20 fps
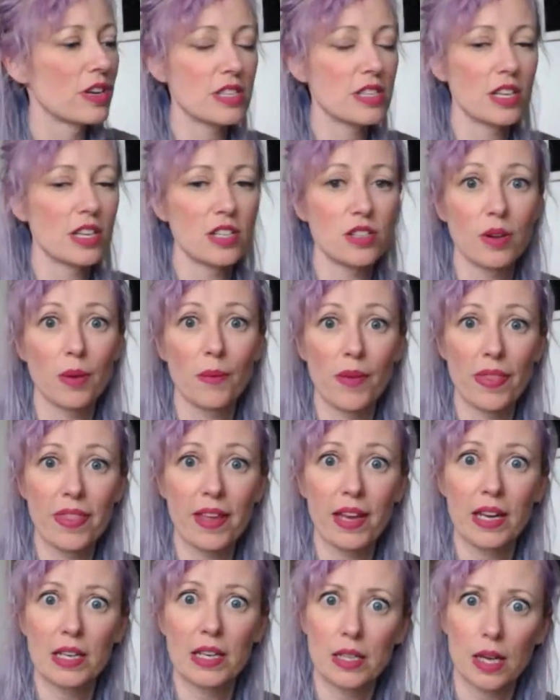on doing one thing
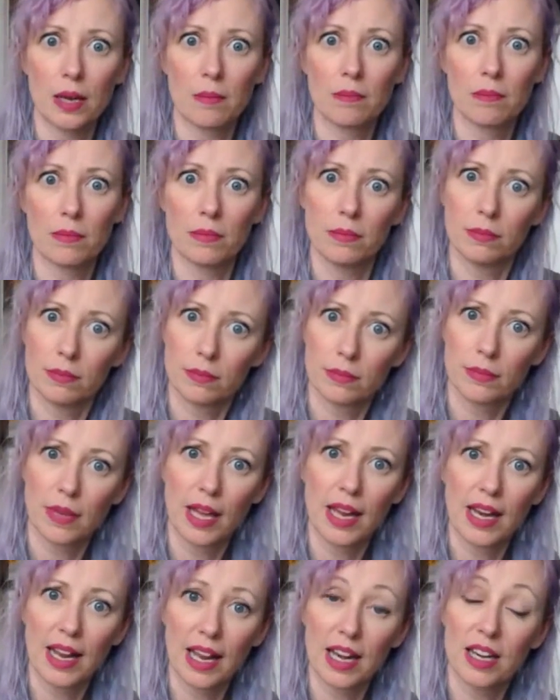at a time
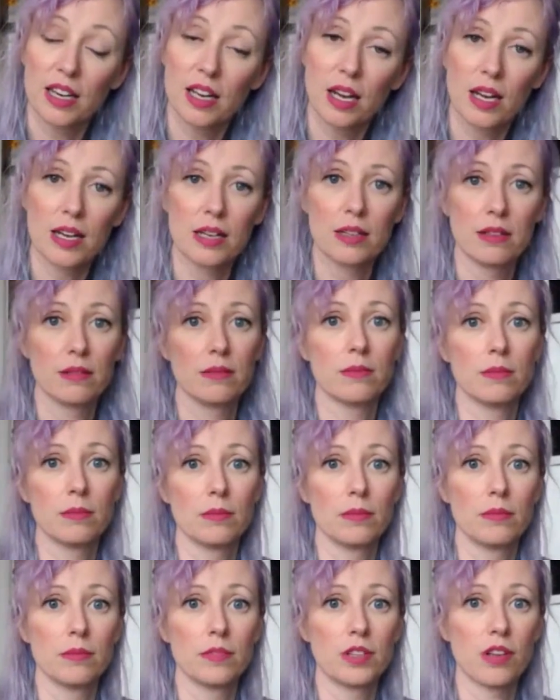and get it done
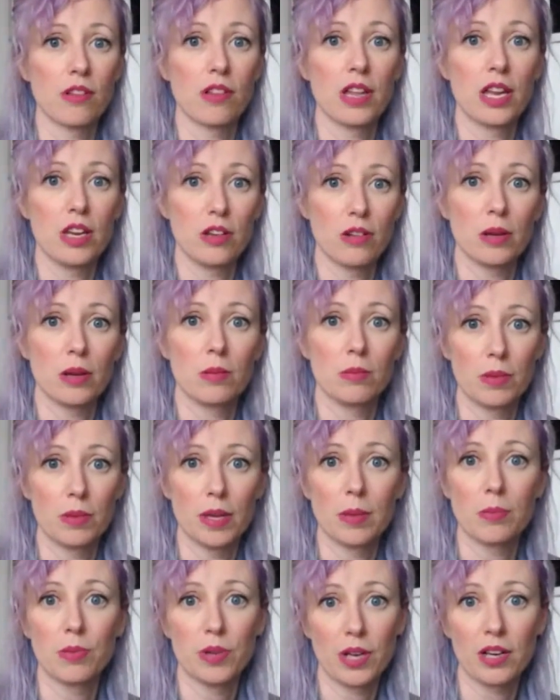so that you can be
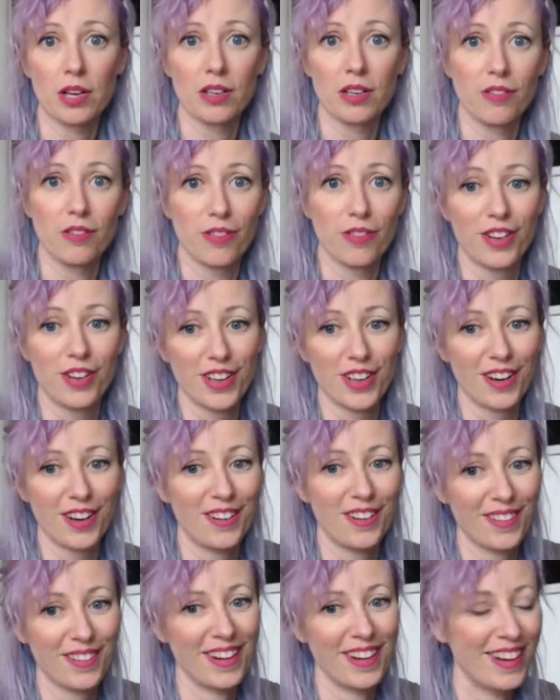productive. So
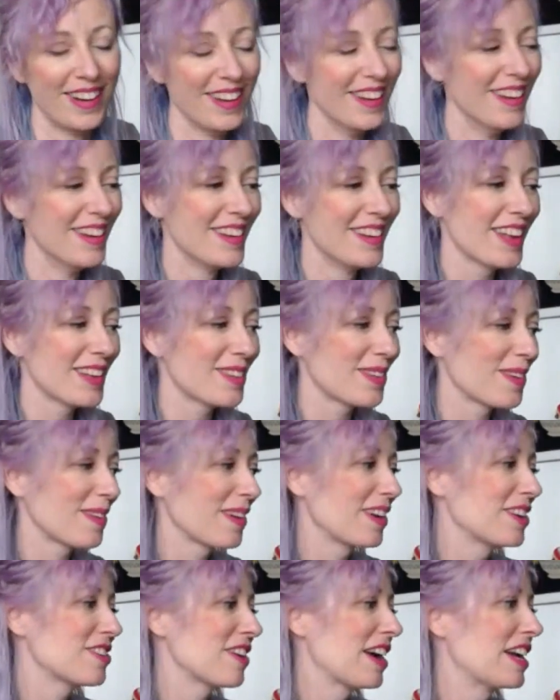that's what I'm
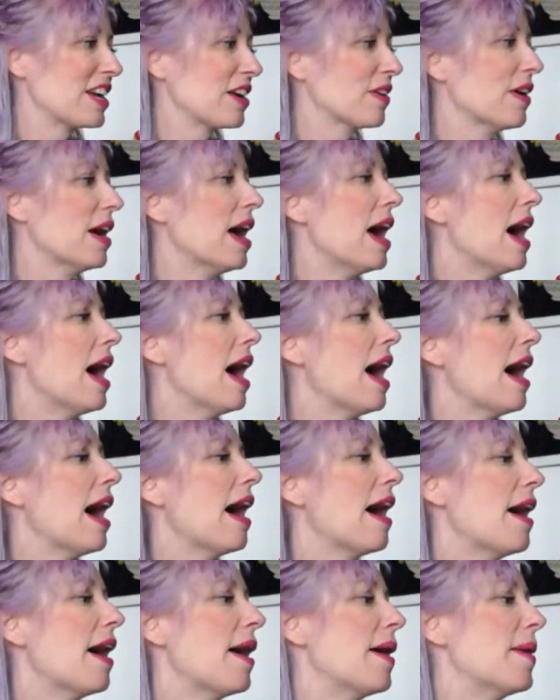going to try and
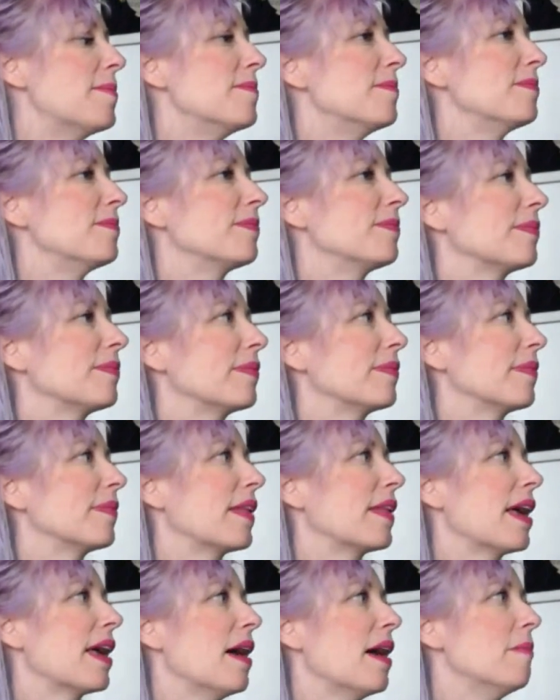do.
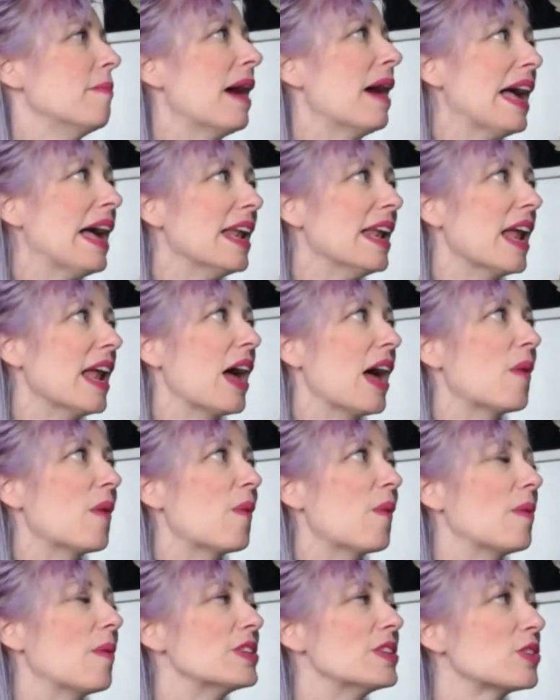But
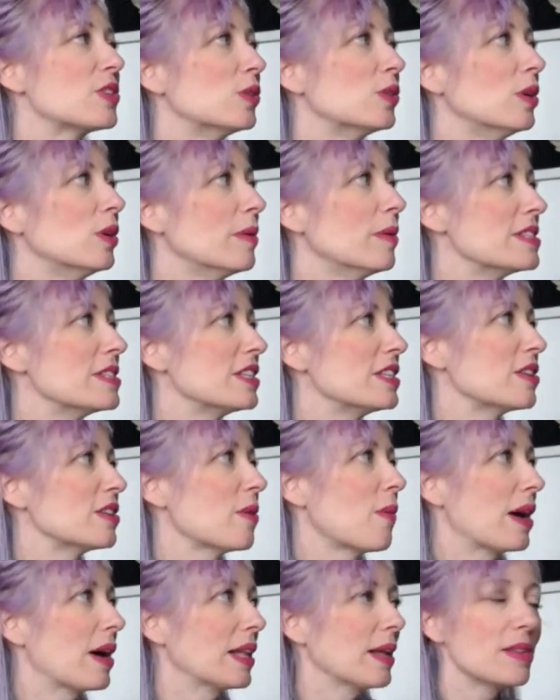what was cool was, so
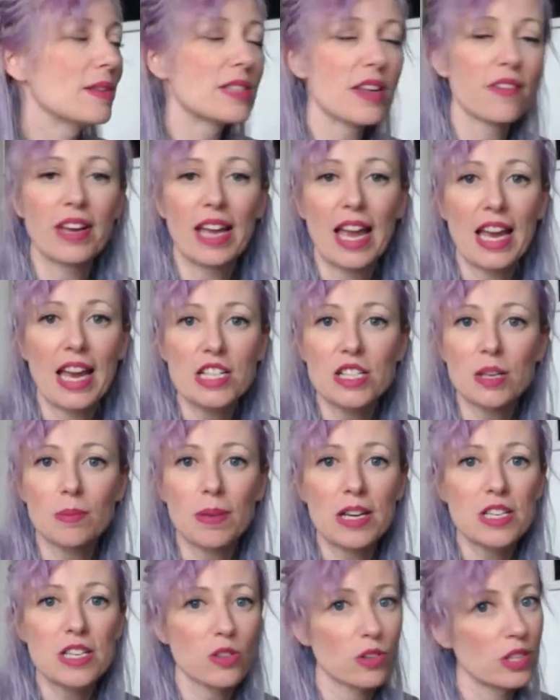while I was on vacation, my
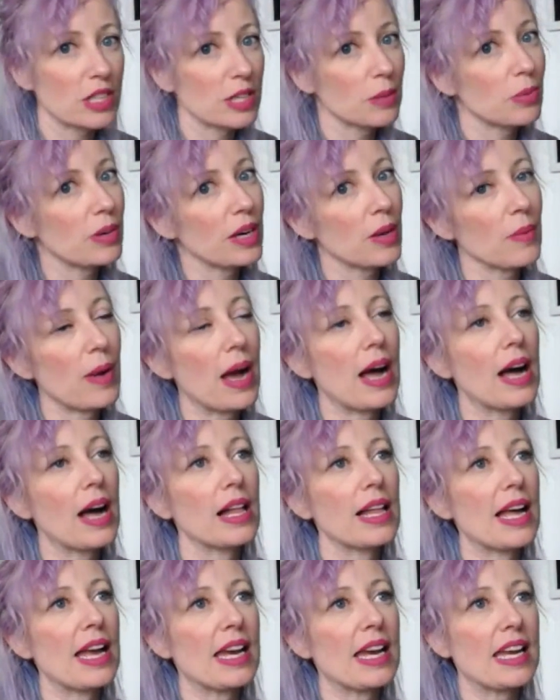store did pretty well.
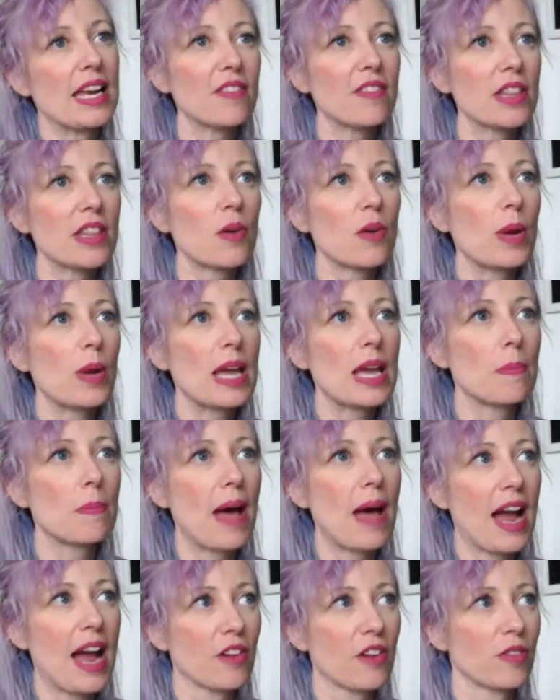And even the week
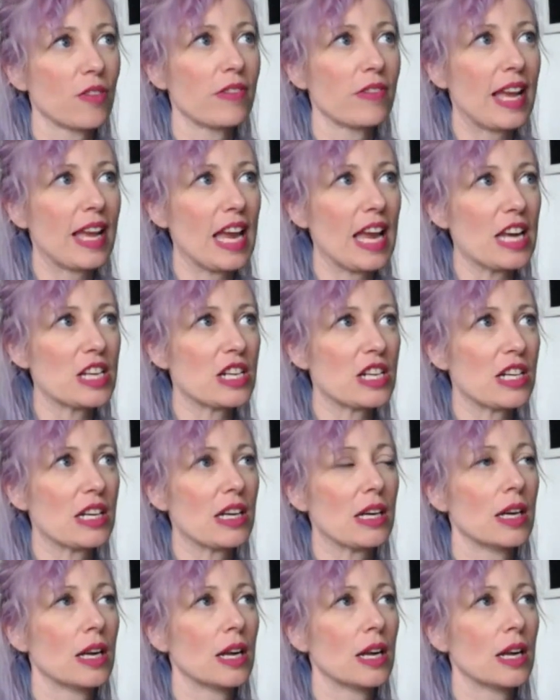back from vacation,